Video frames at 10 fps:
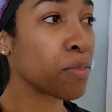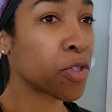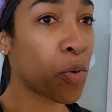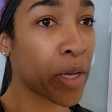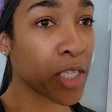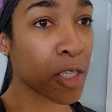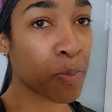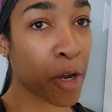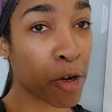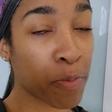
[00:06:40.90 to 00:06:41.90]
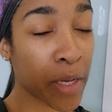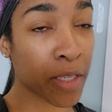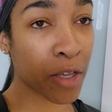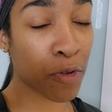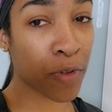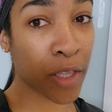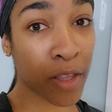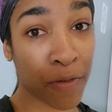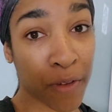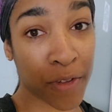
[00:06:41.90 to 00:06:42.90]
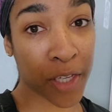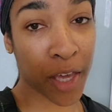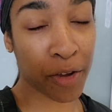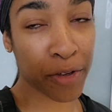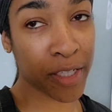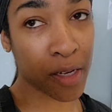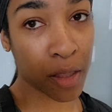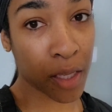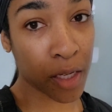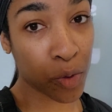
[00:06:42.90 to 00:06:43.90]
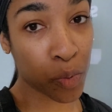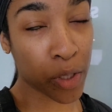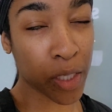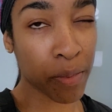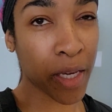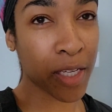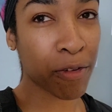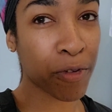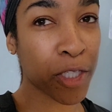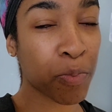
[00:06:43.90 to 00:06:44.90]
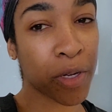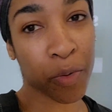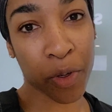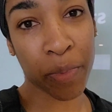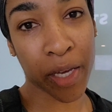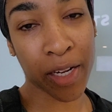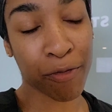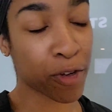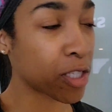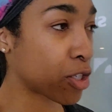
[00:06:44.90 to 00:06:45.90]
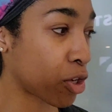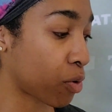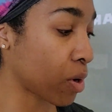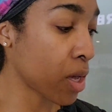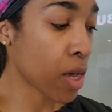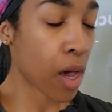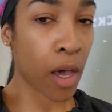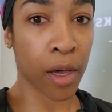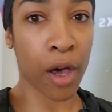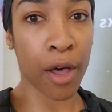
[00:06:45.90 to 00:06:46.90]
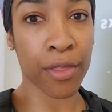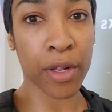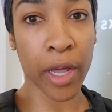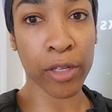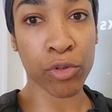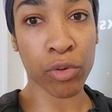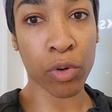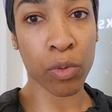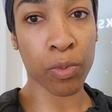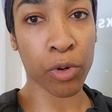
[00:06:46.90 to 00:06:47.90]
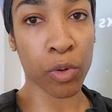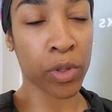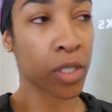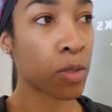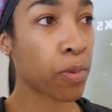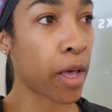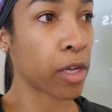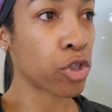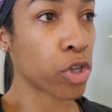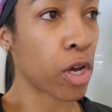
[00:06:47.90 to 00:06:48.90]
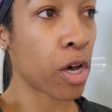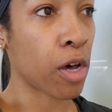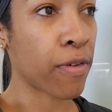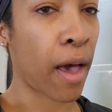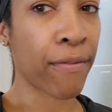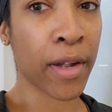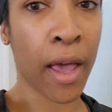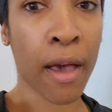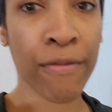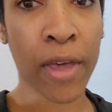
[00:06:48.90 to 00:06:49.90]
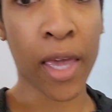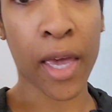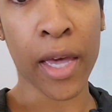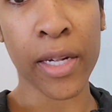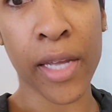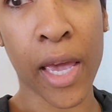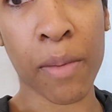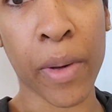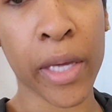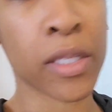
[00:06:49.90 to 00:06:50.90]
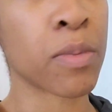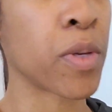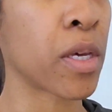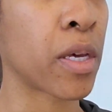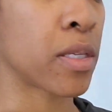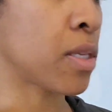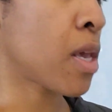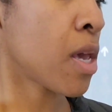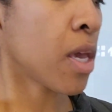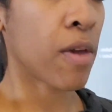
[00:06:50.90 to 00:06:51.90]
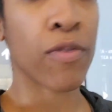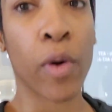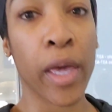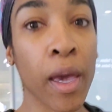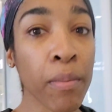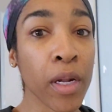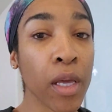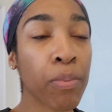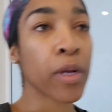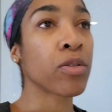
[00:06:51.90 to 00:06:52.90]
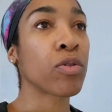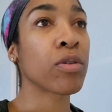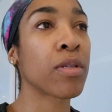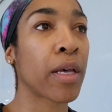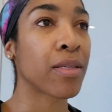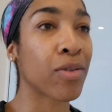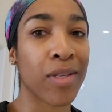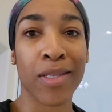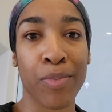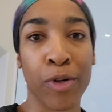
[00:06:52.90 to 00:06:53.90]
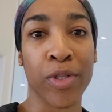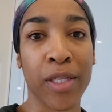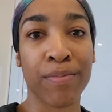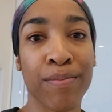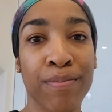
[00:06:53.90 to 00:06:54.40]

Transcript: So I spared myself like the 50 calories. Not that it'll really make a difference, but it will make a difference. So I got the nitro cold brew with a splash of half and half and egg bites because even though I am going to get pretzels, I still need some protein.